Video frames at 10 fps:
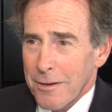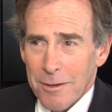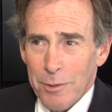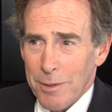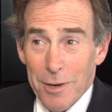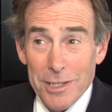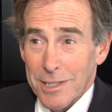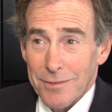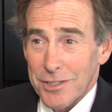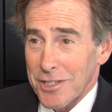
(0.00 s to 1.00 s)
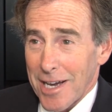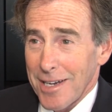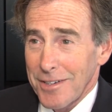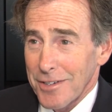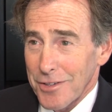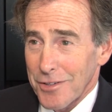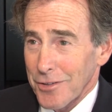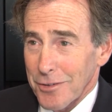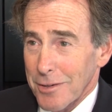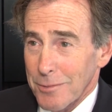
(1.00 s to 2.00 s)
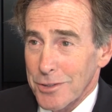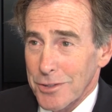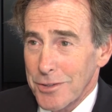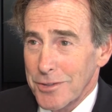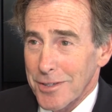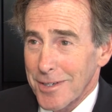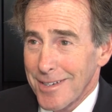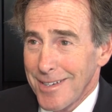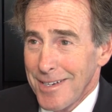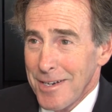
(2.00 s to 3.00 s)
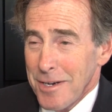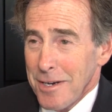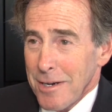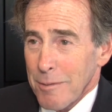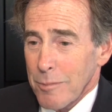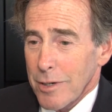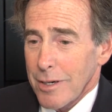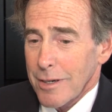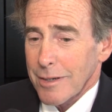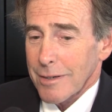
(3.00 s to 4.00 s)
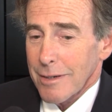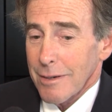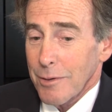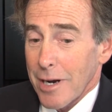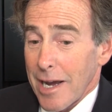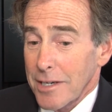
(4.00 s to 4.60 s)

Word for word: to be much of a scientist or a researcher. But when I